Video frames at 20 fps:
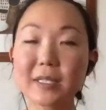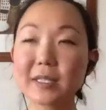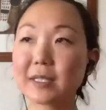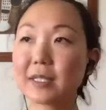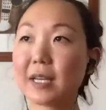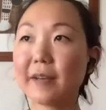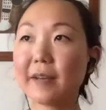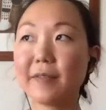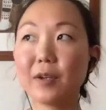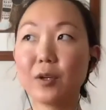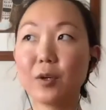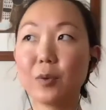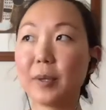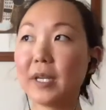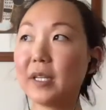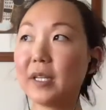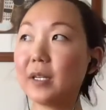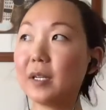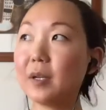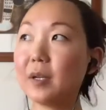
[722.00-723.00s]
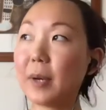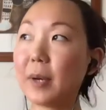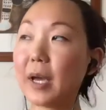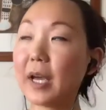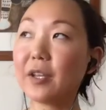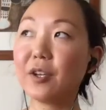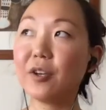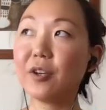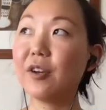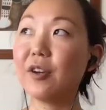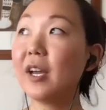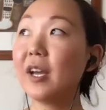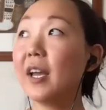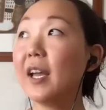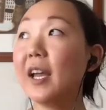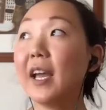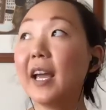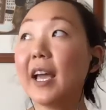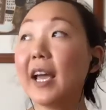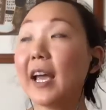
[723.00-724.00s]
to have their opinion about you,
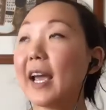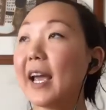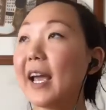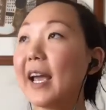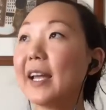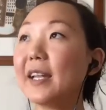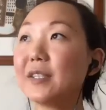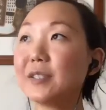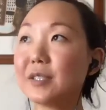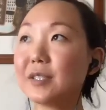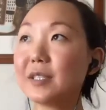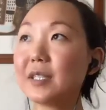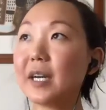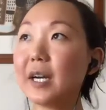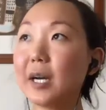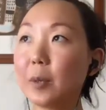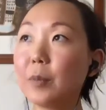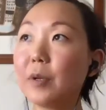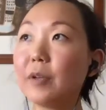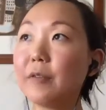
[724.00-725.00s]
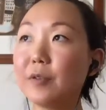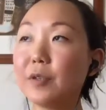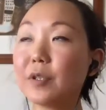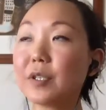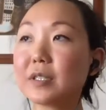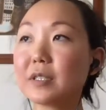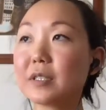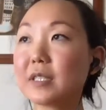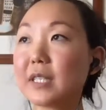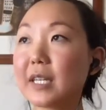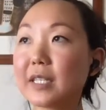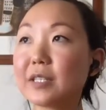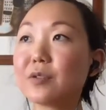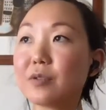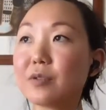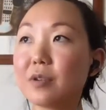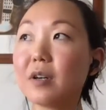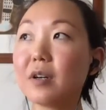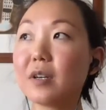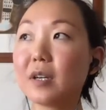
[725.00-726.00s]
and if you can stay
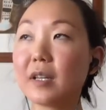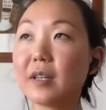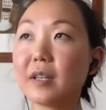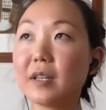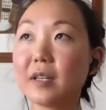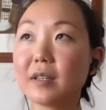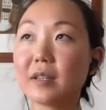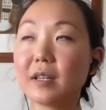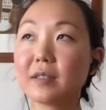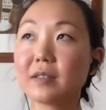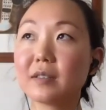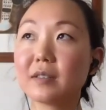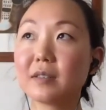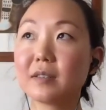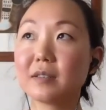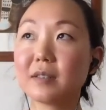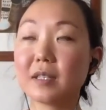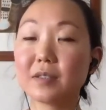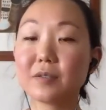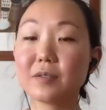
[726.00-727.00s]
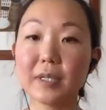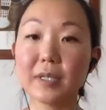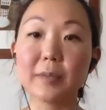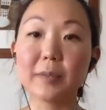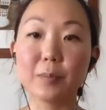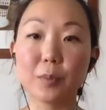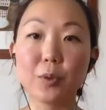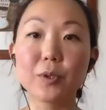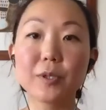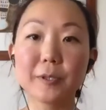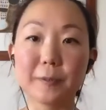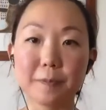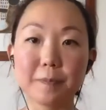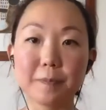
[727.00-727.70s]
strong, I think that's really important.